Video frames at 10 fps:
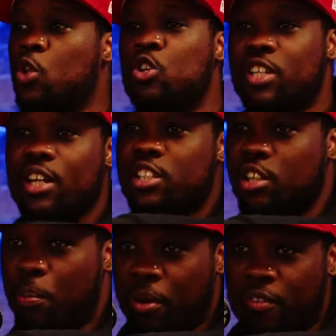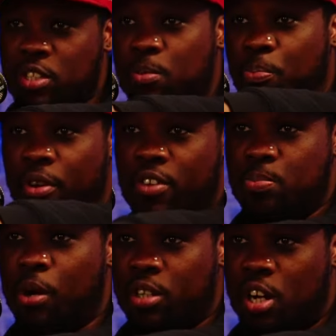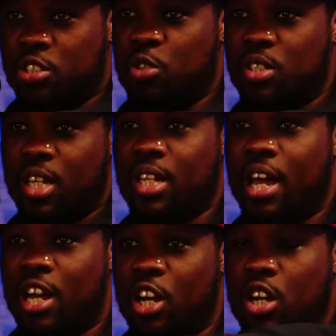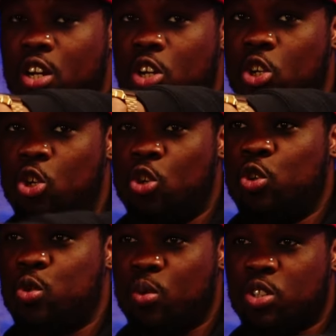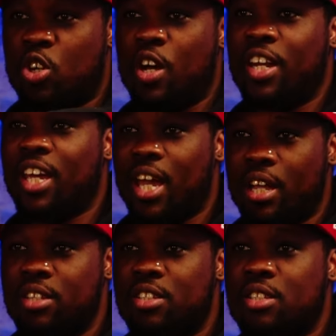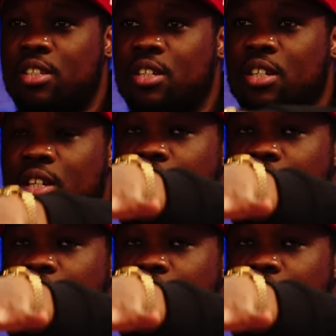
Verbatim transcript: you said this in the previous previous podcast. You said that Lelouch was going against yeah